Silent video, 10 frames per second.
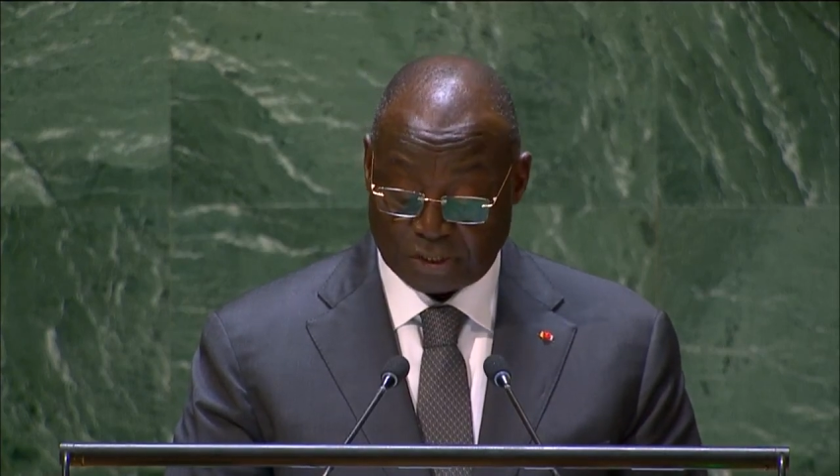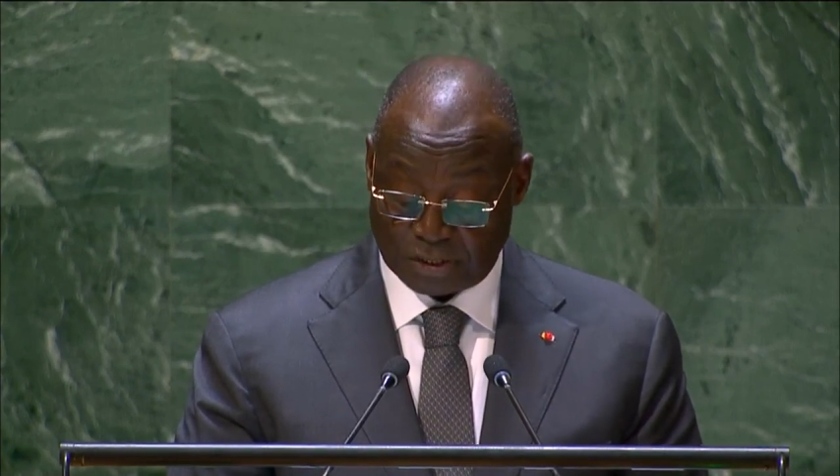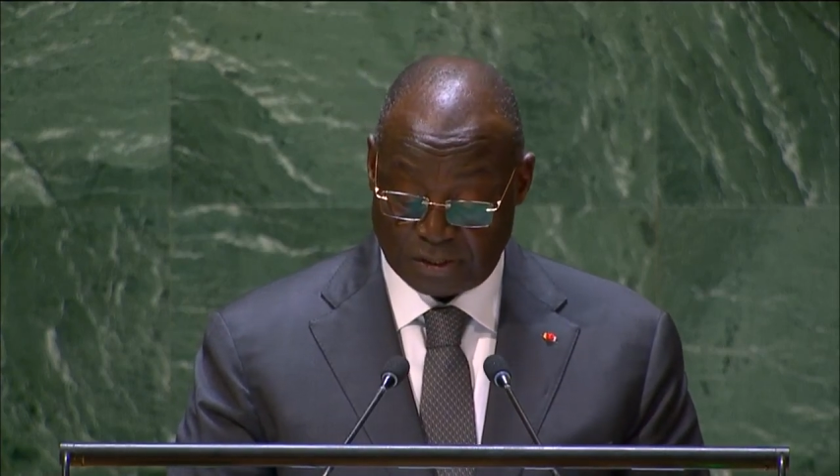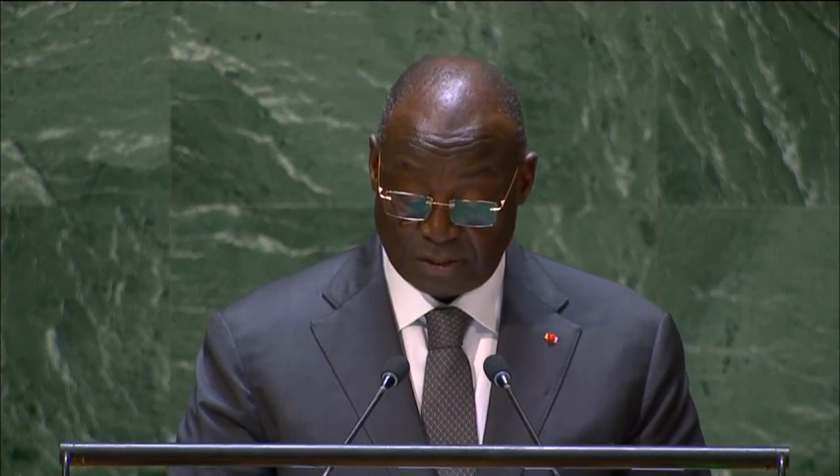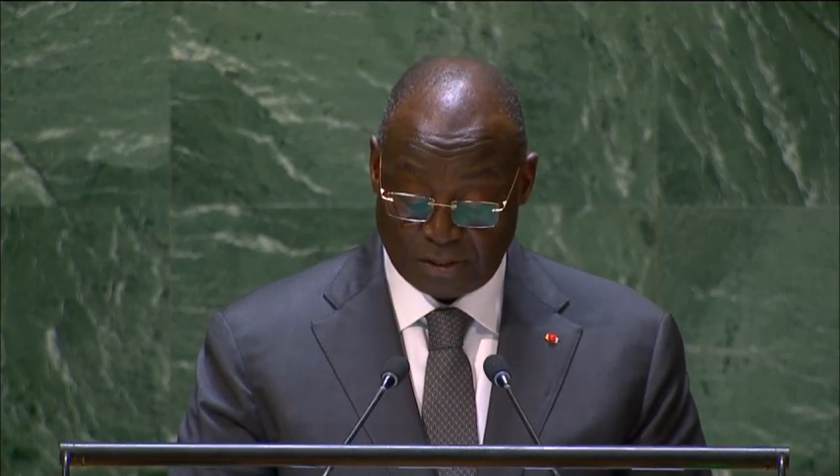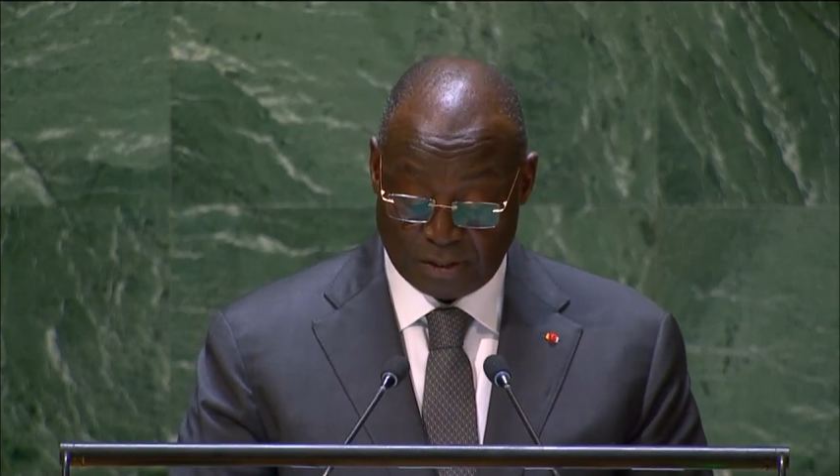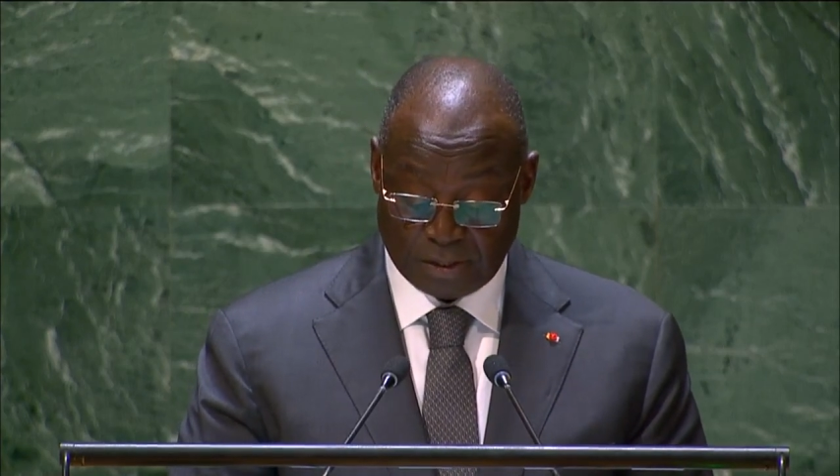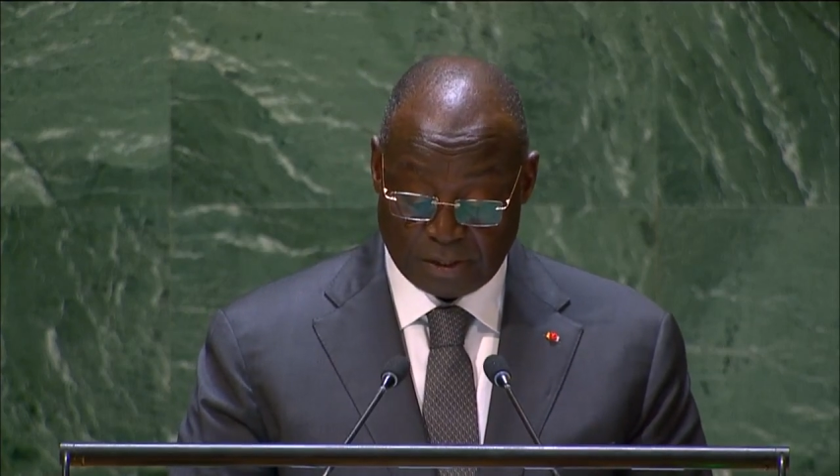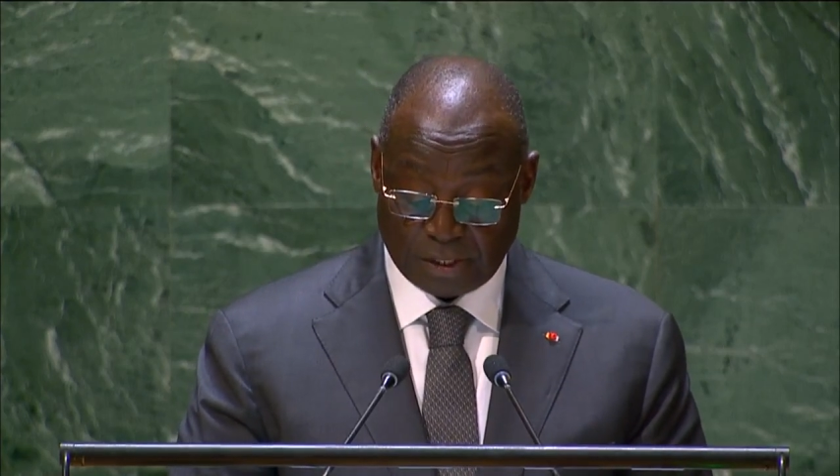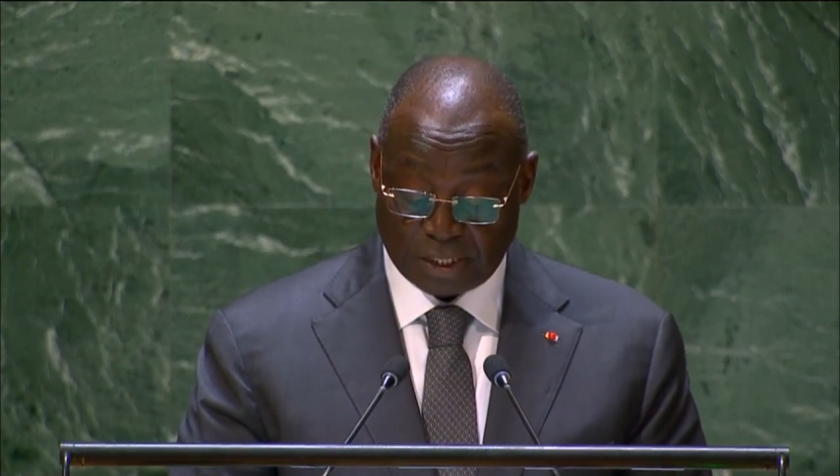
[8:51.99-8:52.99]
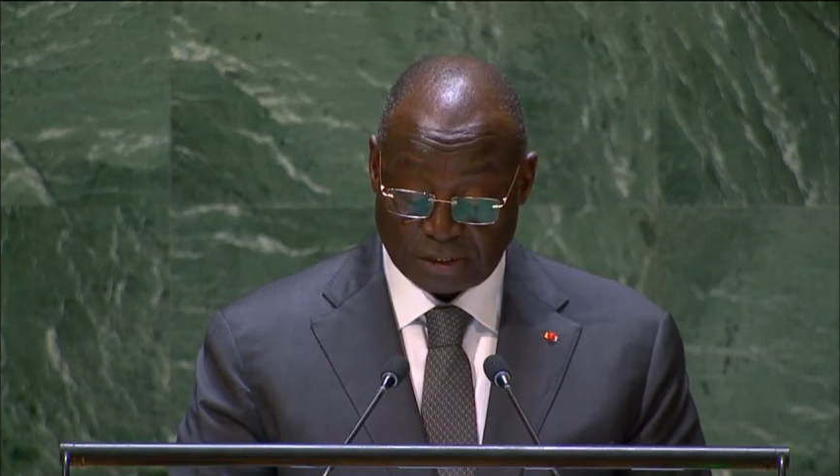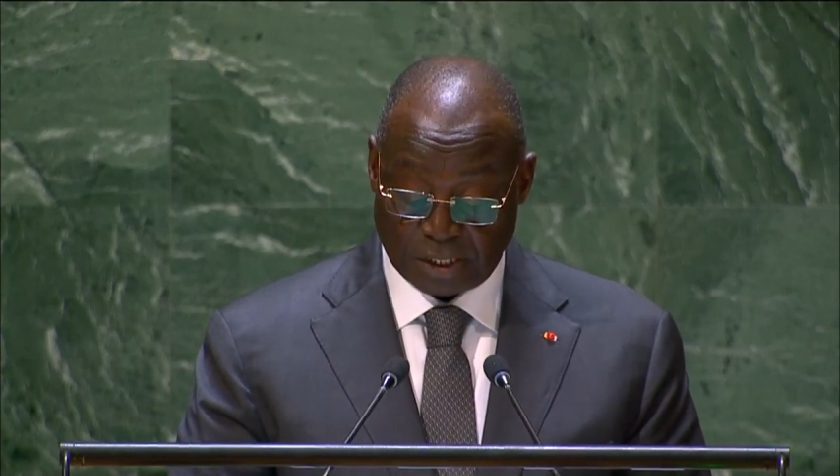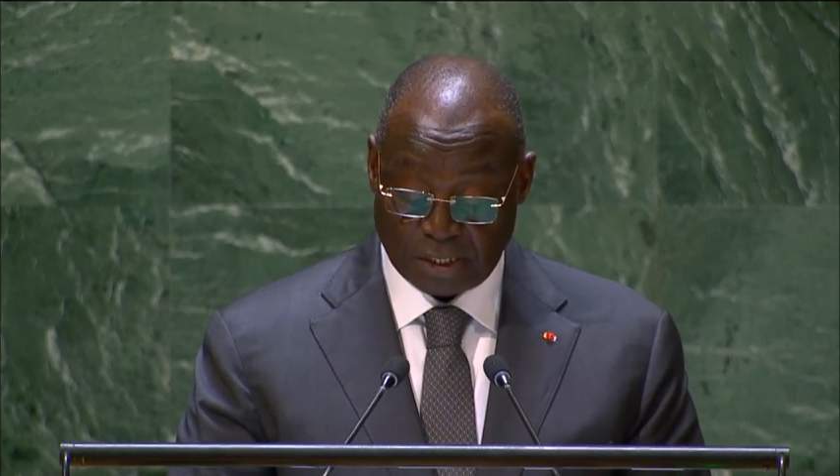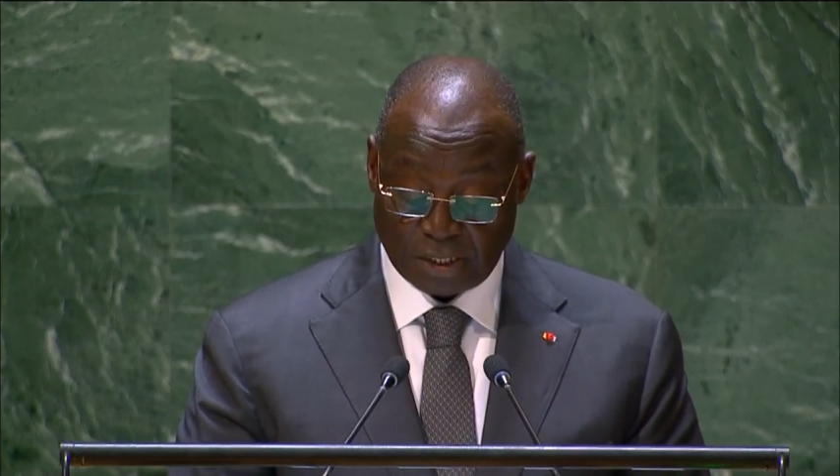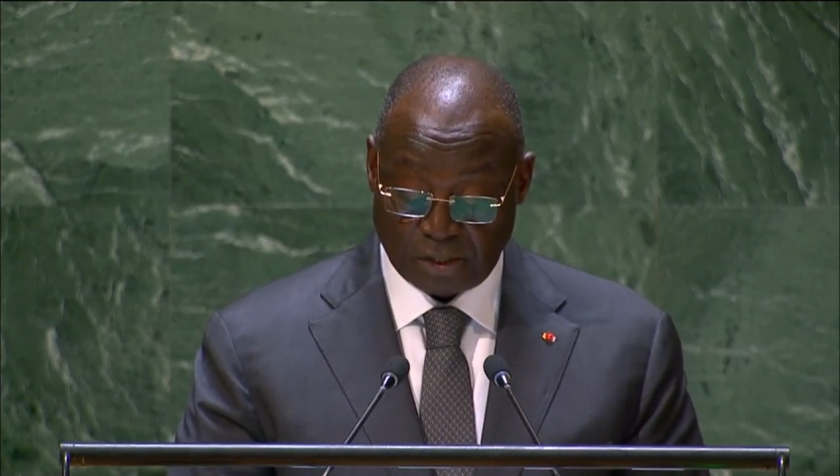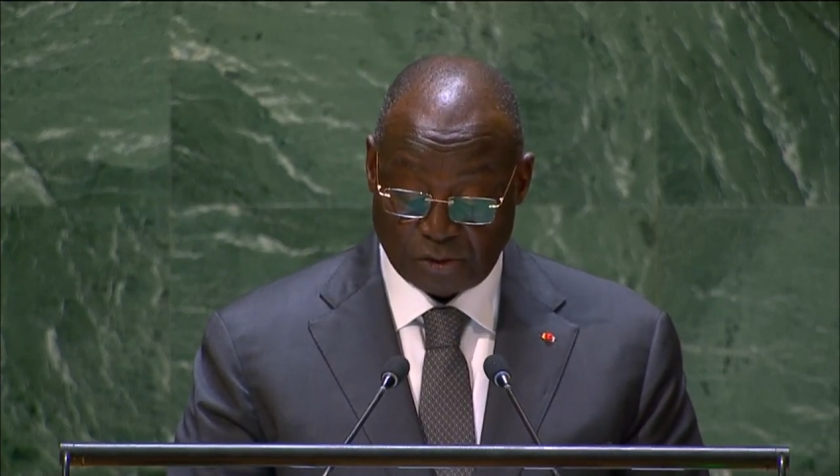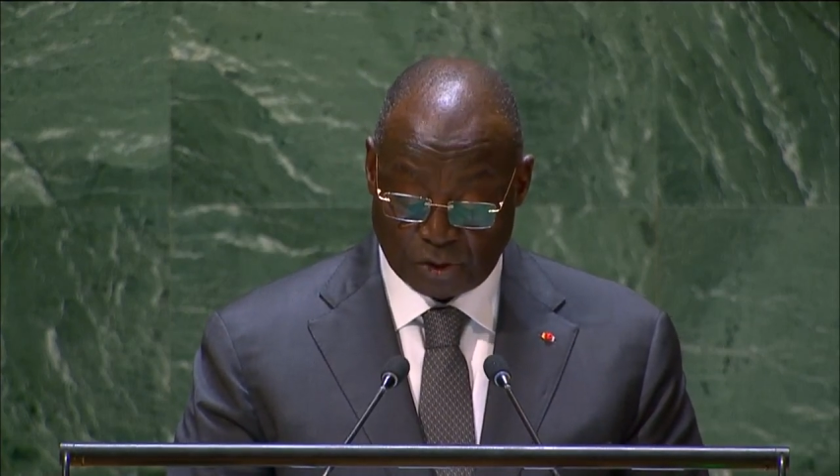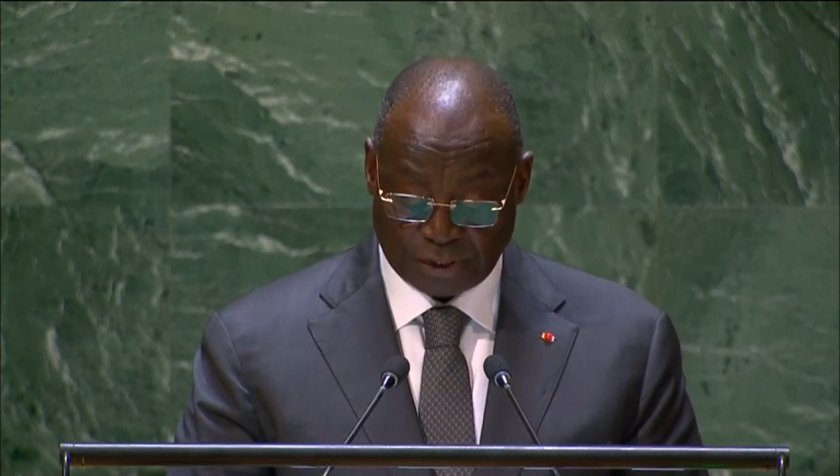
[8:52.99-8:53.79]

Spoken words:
and subsequently,